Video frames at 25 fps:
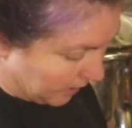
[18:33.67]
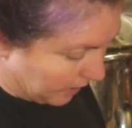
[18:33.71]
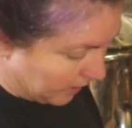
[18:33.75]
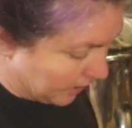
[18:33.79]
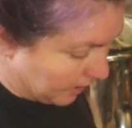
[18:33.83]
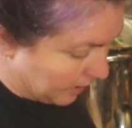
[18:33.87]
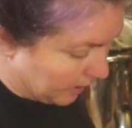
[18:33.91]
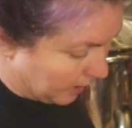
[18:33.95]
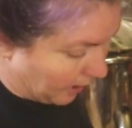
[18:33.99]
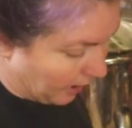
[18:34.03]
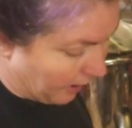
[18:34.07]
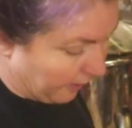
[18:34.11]
and
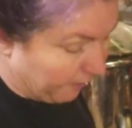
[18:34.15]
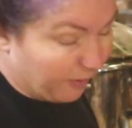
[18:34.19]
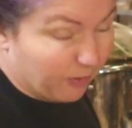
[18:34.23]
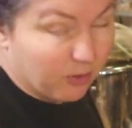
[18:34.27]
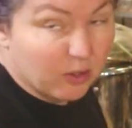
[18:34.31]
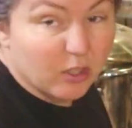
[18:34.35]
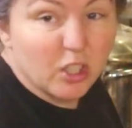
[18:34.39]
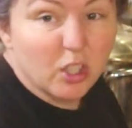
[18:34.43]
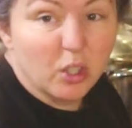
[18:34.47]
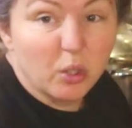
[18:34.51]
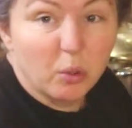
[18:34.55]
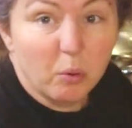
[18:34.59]
stuff
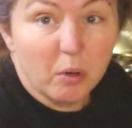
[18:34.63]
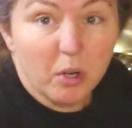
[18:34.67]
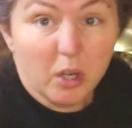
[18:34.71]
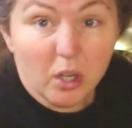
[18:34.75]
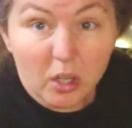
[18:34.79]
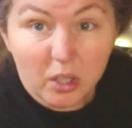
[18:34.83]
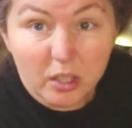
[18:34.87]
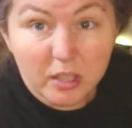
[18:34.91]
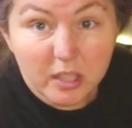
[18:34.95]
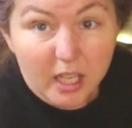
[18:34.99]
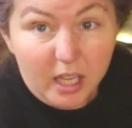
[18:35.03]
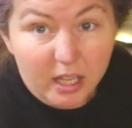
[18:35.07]
and
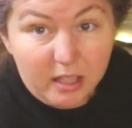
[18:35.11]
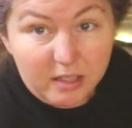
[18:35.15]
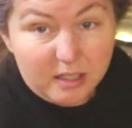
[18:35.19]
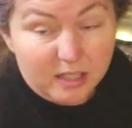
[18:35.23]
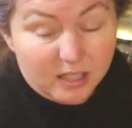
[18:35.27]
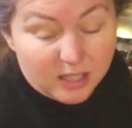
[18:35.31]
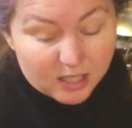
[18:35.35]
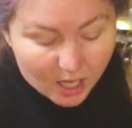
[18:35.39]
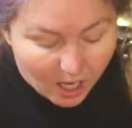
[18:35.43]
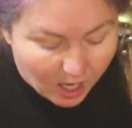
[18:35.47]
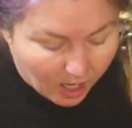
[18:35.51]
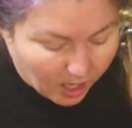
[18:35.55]
squirrels
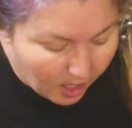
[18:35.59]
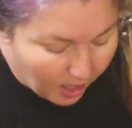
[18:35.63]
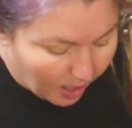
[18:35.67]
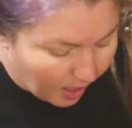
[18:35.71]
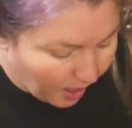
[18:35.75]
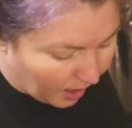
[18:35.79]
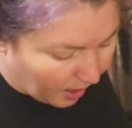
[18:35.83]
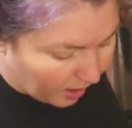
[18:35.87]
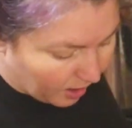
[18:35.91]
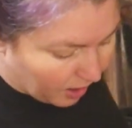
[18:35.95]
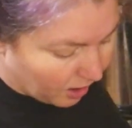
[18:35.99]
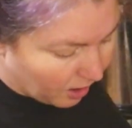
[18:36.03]

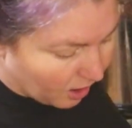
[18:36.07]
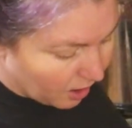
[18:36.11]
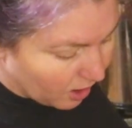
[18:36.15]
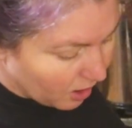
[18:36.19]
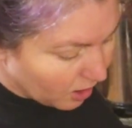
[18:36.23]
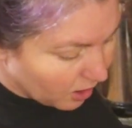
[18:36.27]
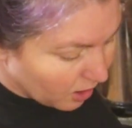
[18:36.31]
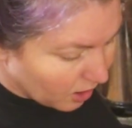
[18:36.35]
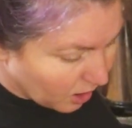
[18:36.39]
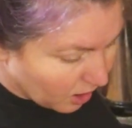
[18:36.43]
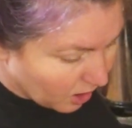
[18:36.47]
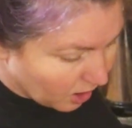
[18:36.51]
outside.
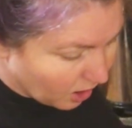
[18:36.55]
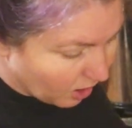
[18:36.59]
You